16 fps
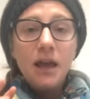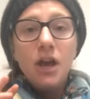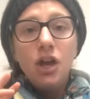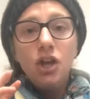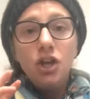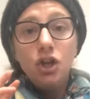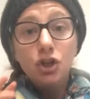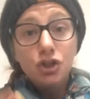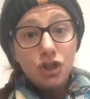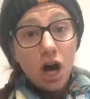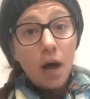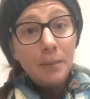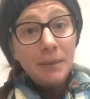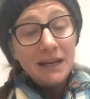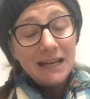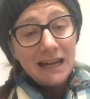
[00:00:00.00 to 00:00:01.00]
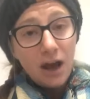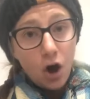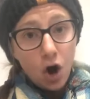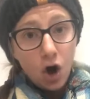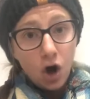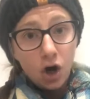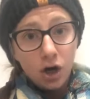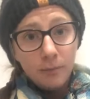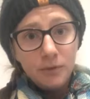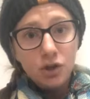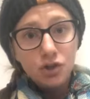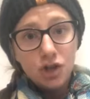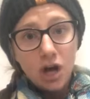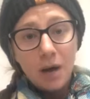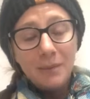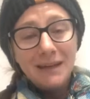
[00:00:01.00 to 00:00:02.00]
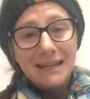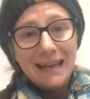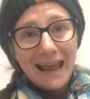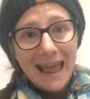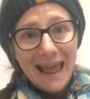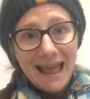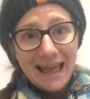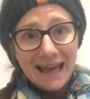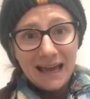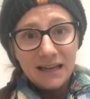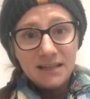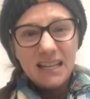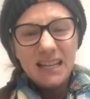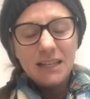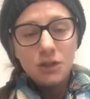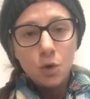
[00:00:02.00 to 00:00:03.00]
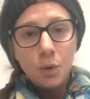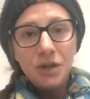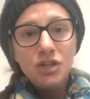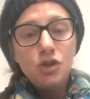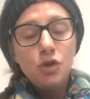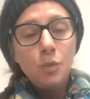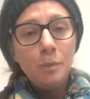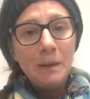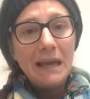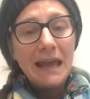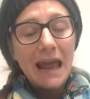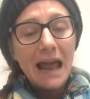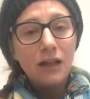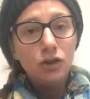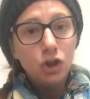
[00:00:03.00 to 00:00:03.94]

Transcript: Your dominant arm, your dominant hand is going to be